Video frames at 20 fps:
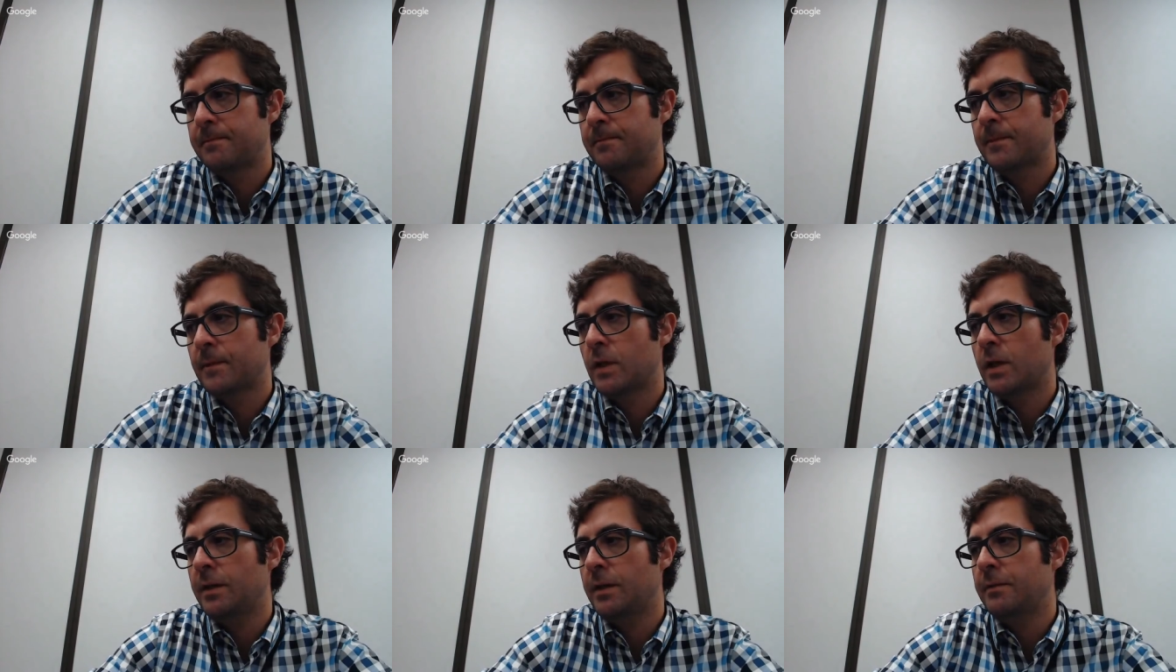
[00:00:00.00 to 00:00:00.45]

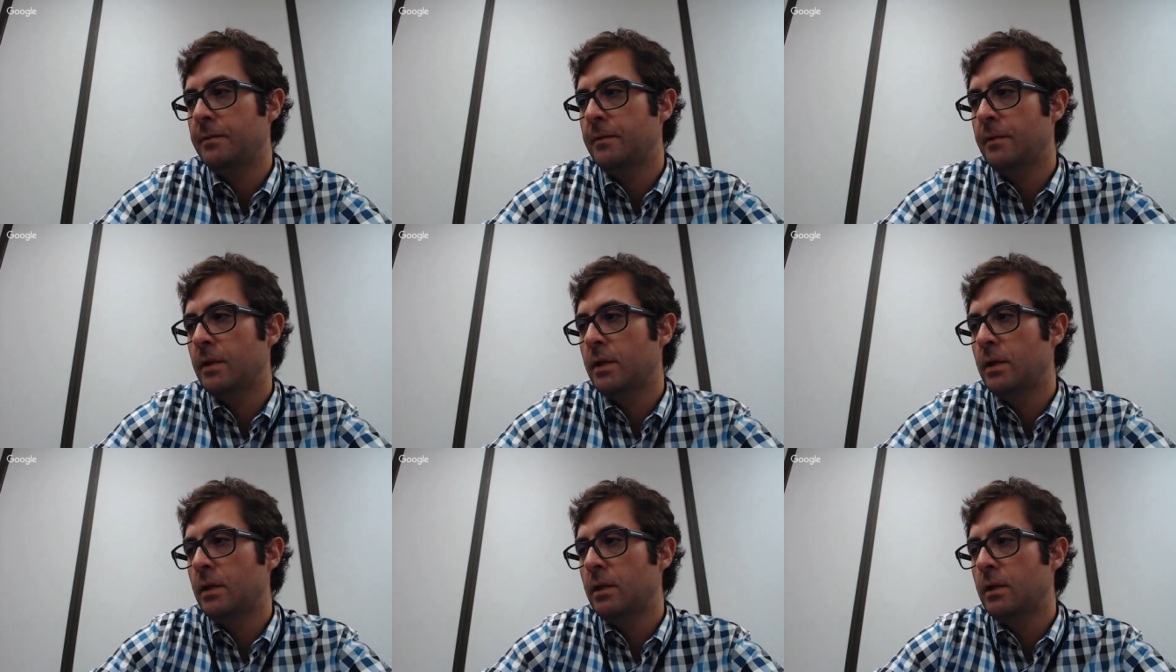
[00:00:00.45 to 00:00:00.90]
Okay.
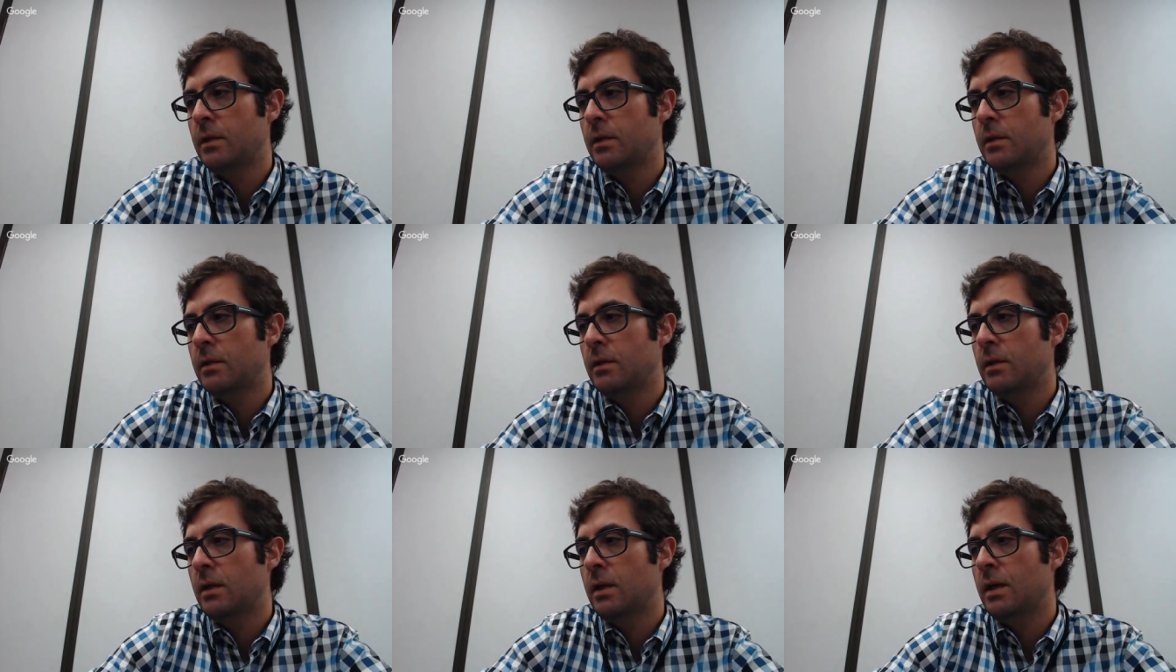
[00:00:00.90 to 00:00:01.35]

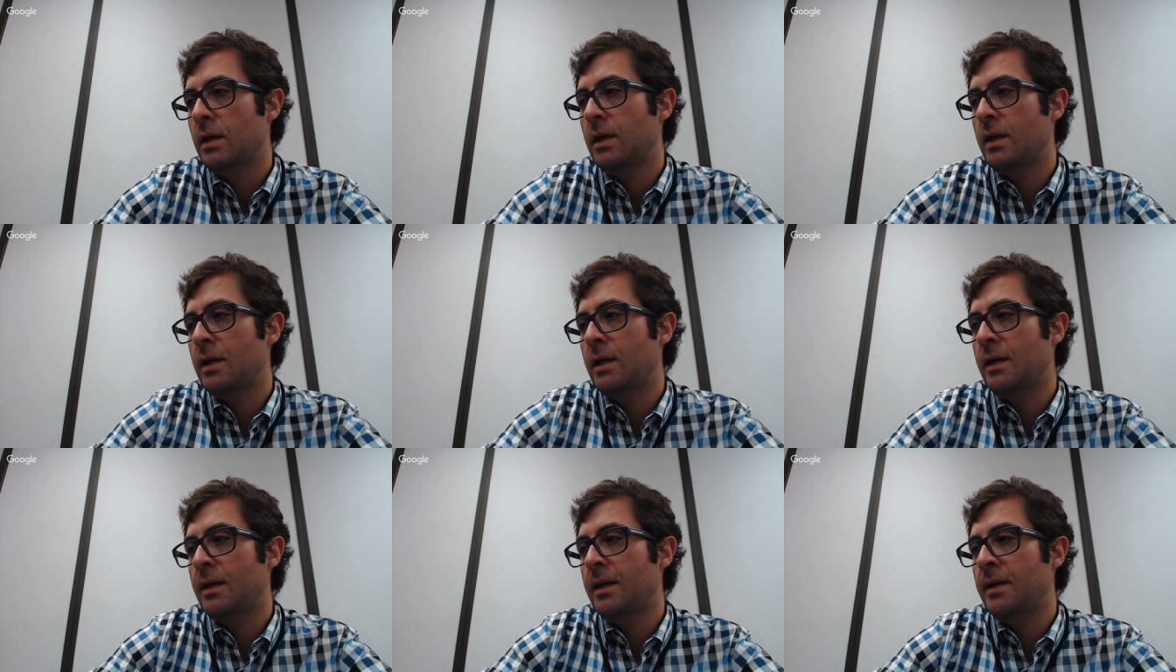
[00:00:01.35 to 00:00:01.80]

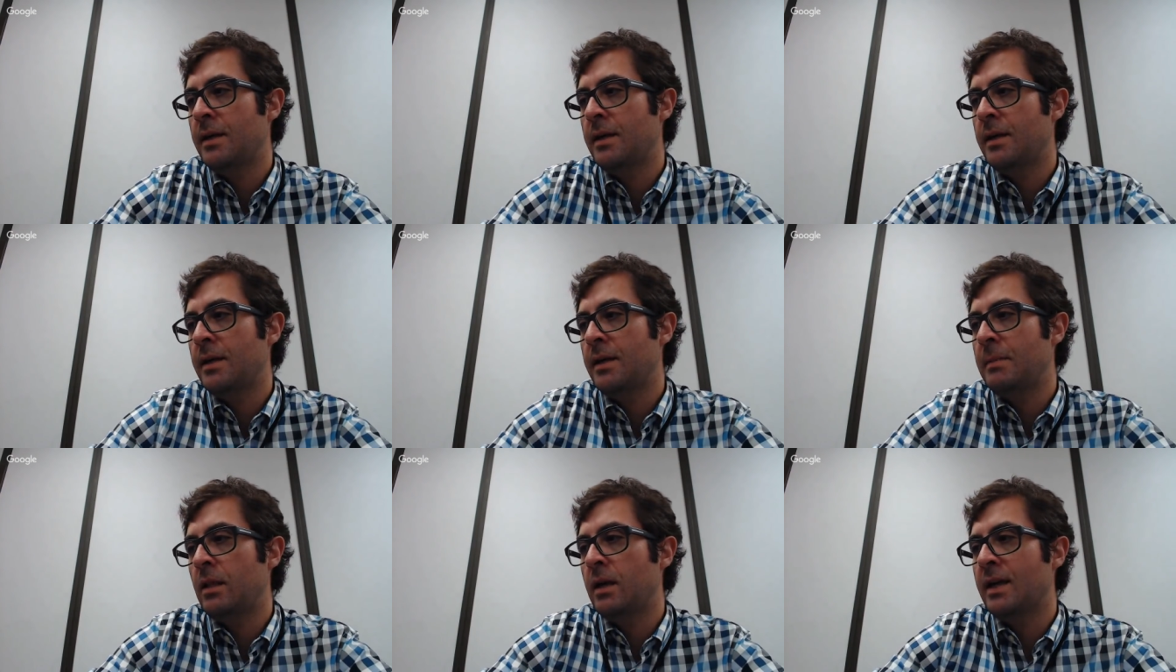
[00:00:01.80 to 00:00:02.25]

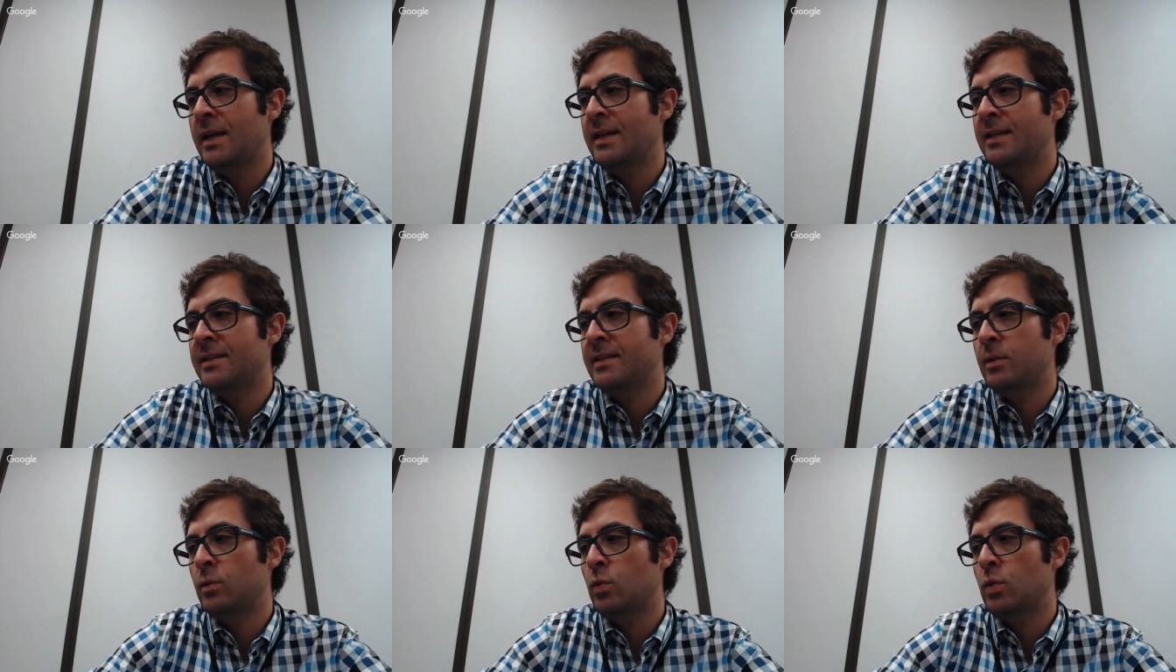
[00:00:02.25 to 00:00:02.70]
My
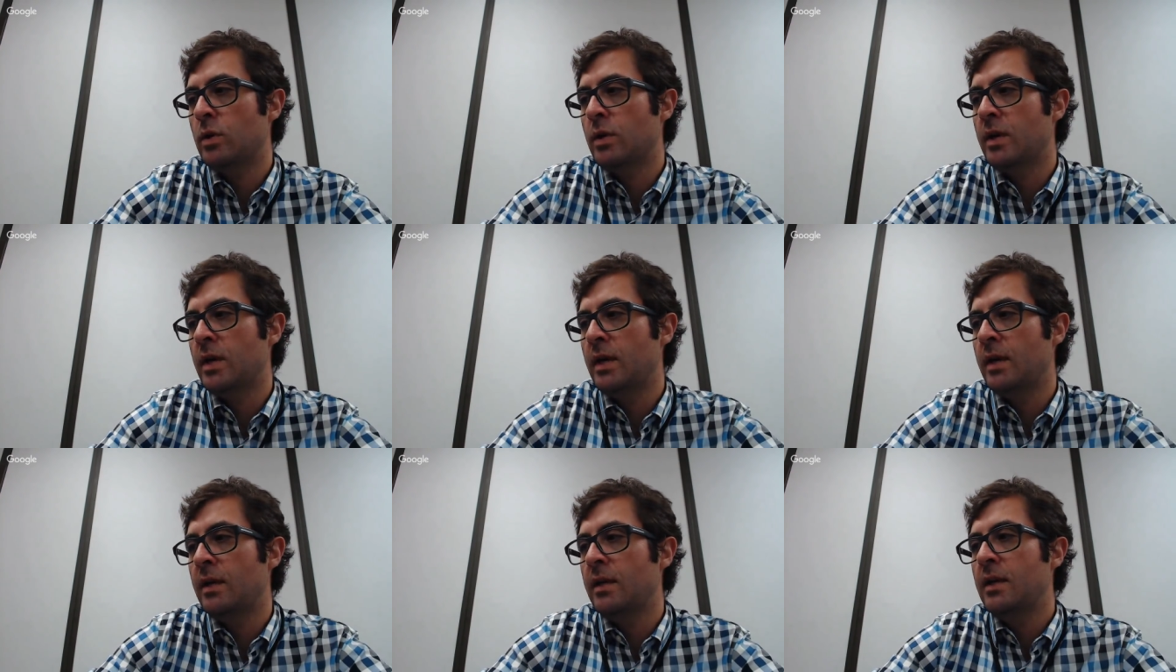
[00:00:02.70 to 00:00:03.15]
login isn't
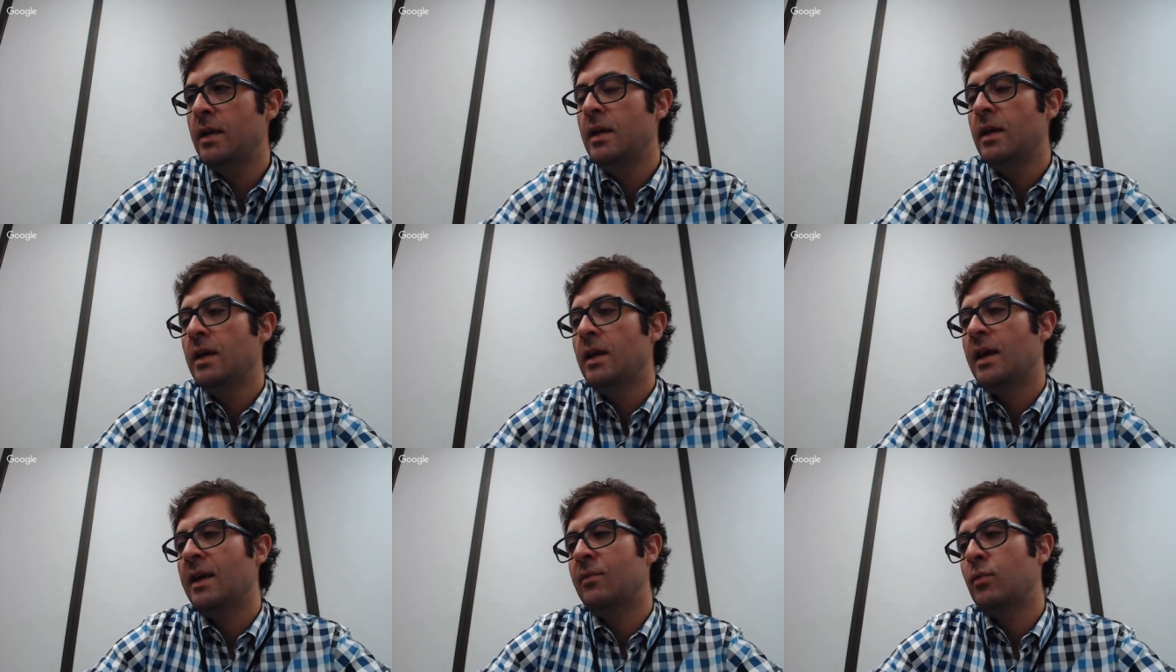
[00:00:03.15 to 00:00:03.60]
working.